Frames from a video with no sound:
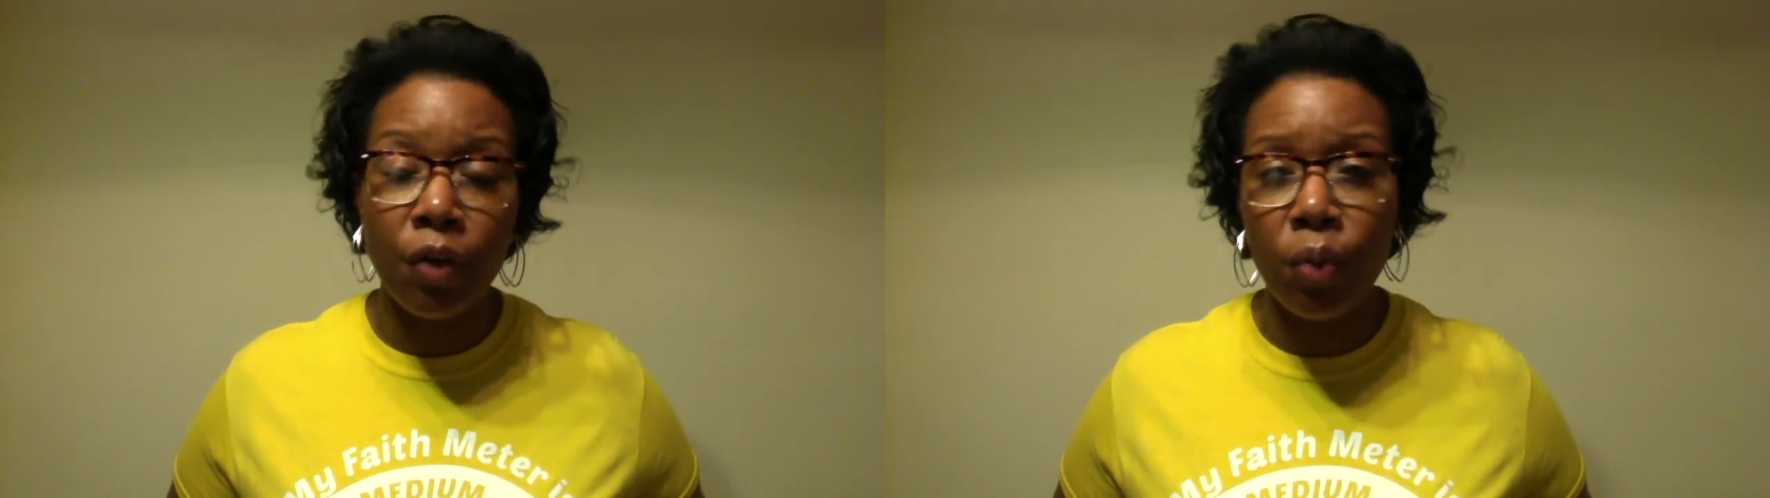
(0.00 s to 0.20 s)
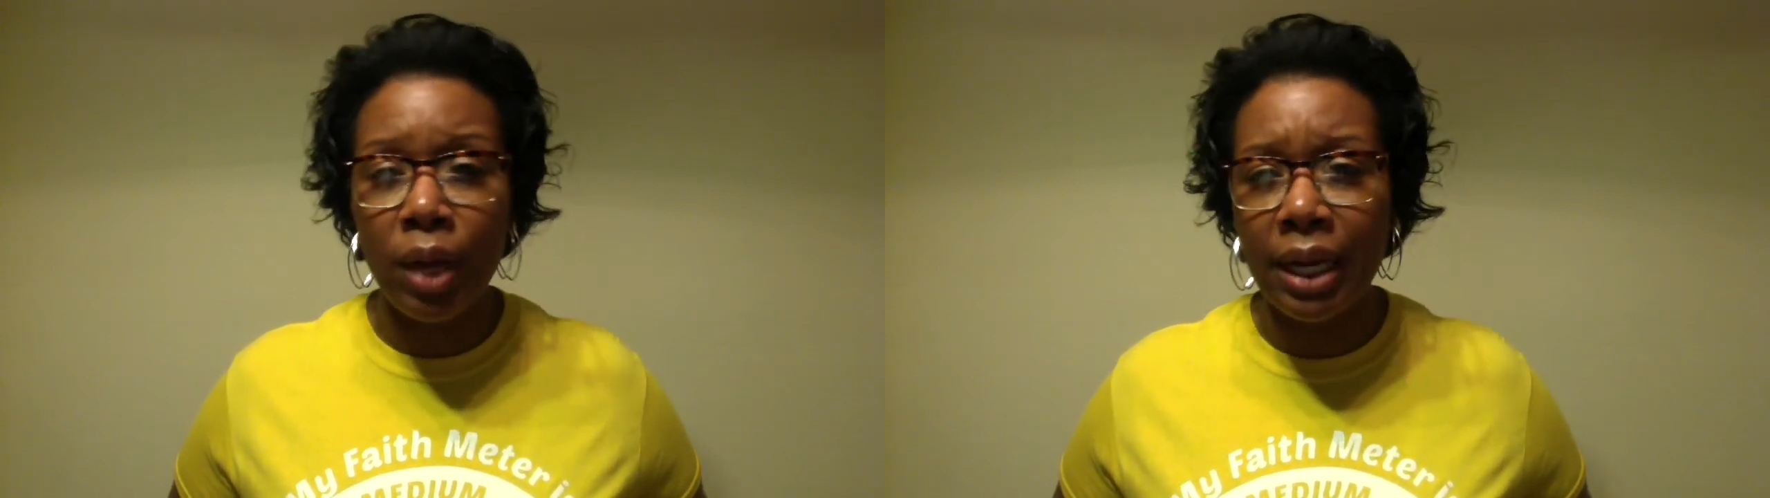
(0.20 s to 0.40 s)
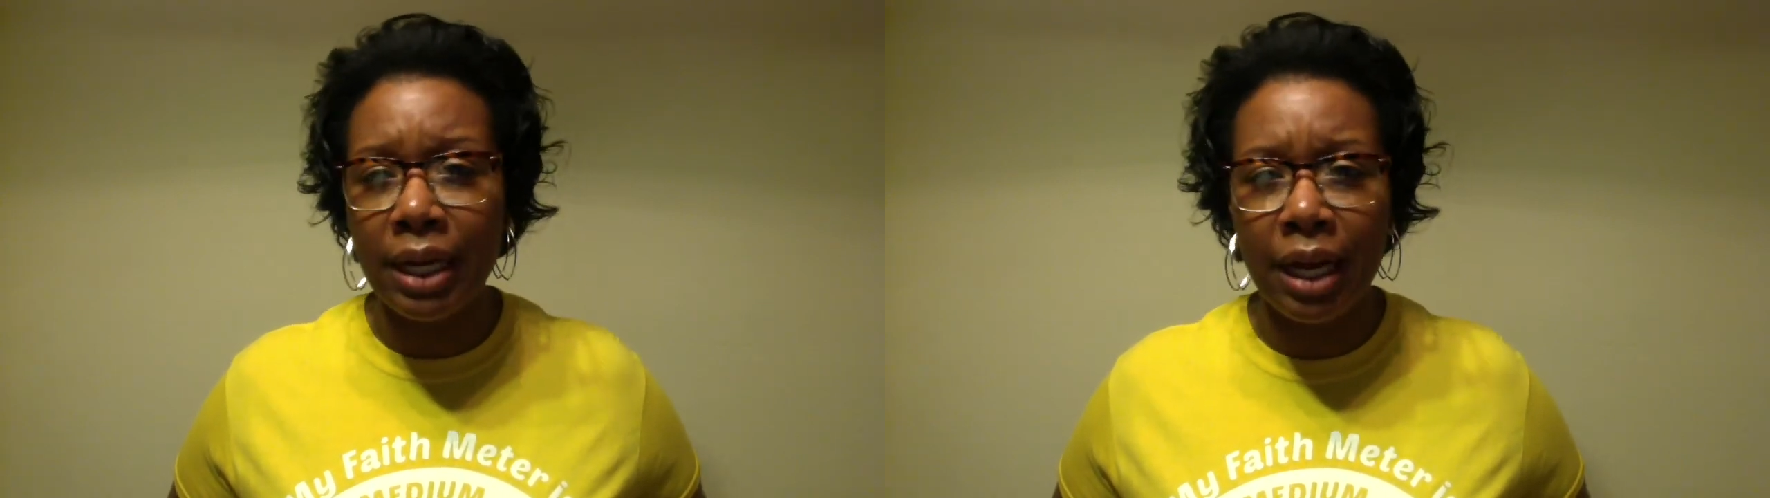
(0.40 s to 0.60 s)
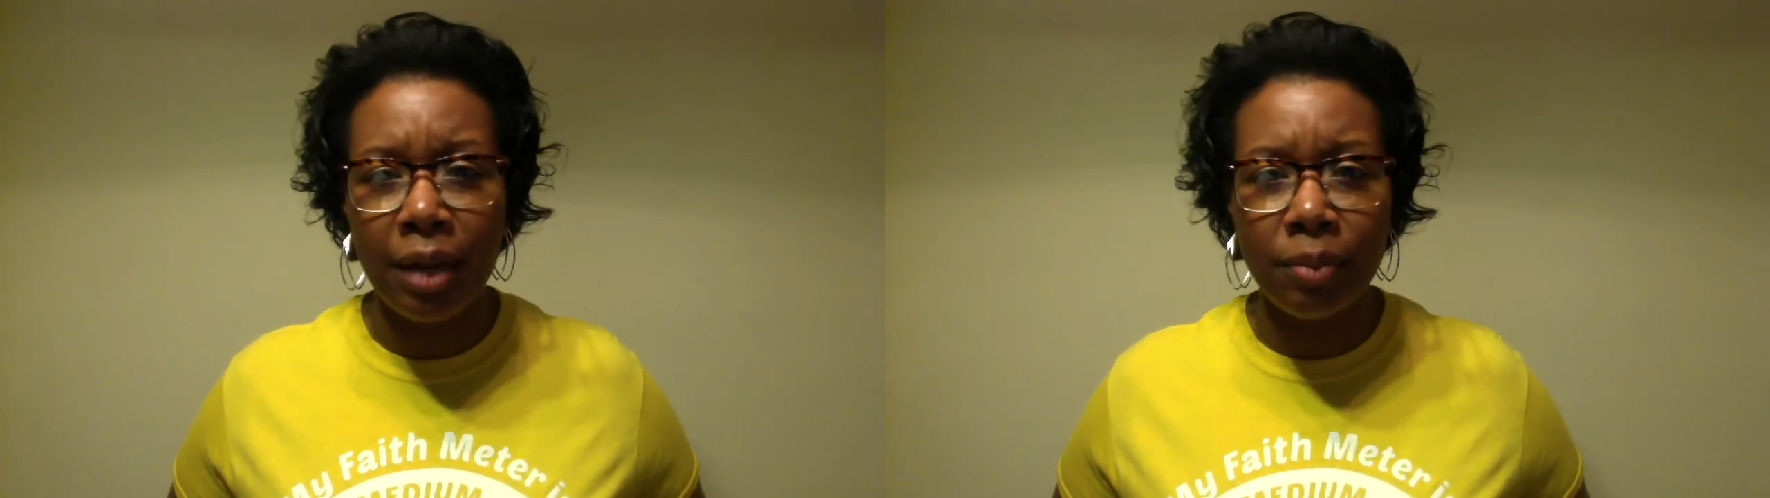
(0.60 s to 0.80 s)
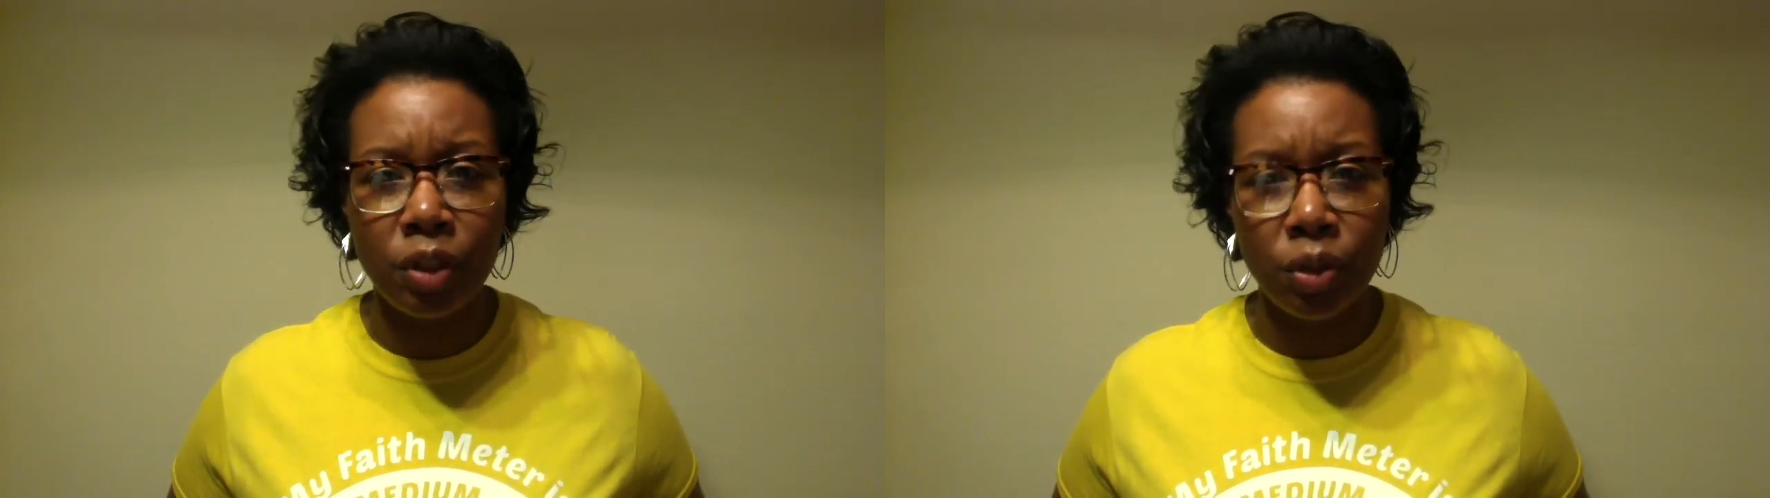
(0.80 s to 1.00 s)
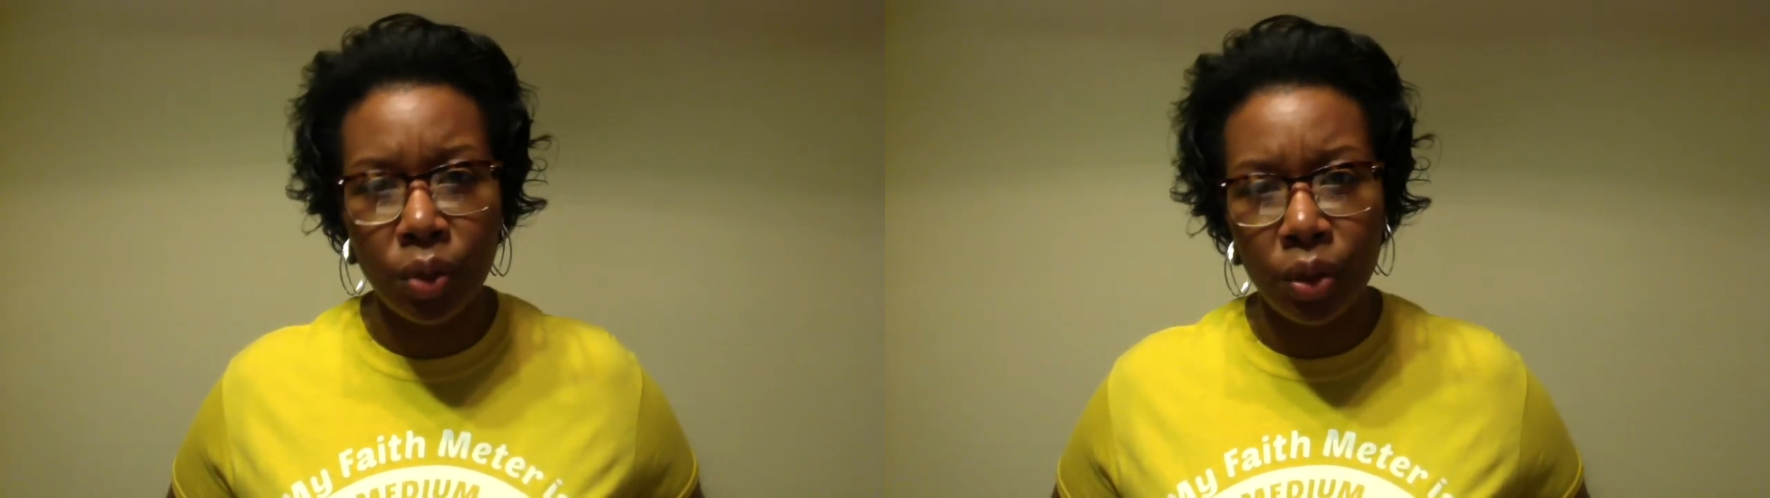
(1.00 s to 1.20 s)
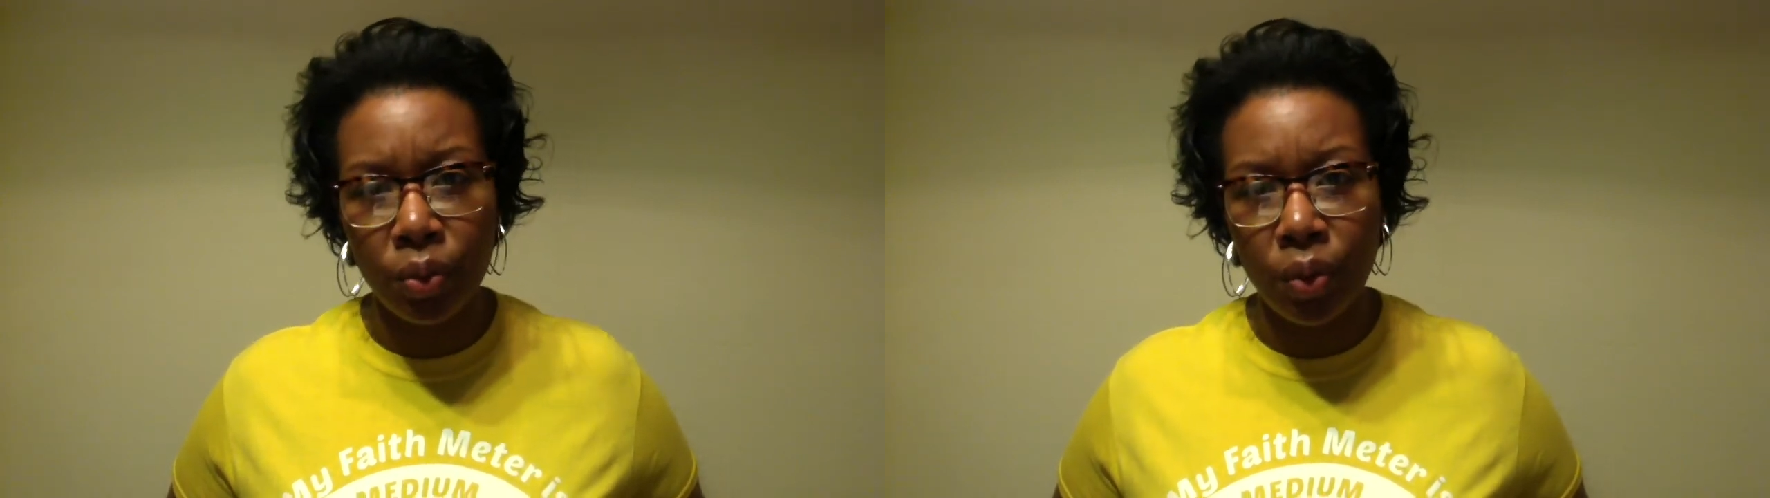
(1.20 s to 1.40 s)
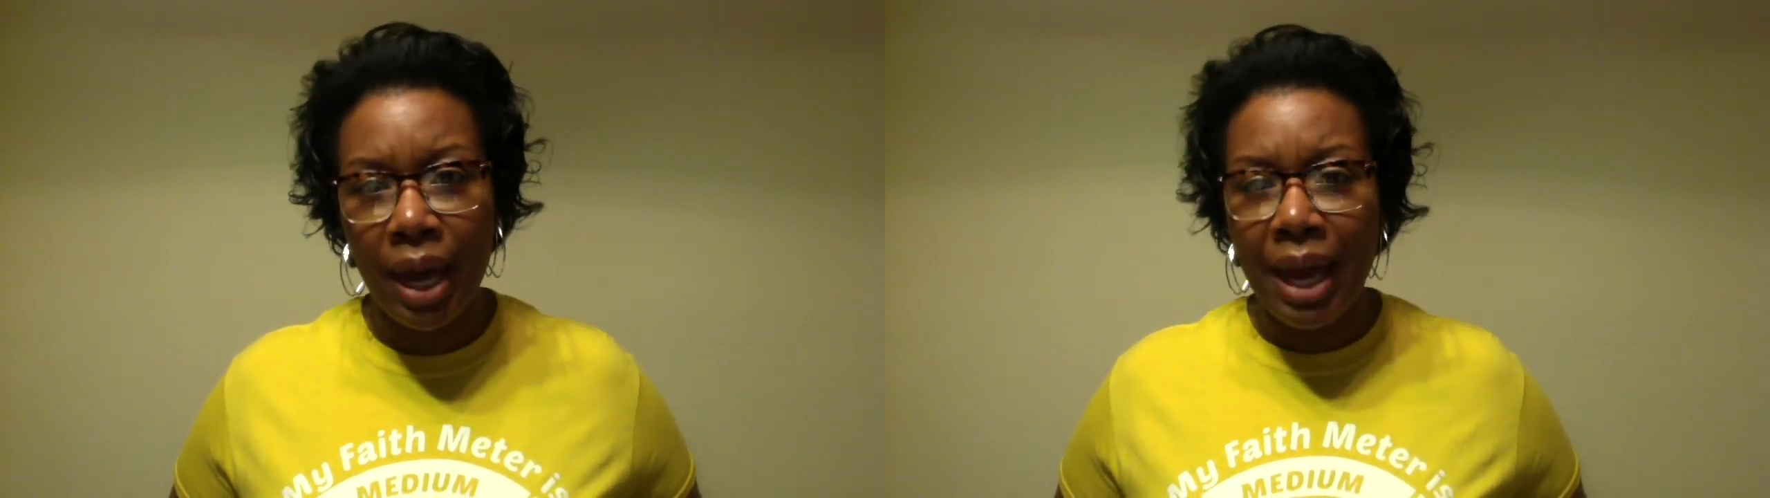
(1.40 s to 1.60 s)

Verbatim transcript: of wind comes through,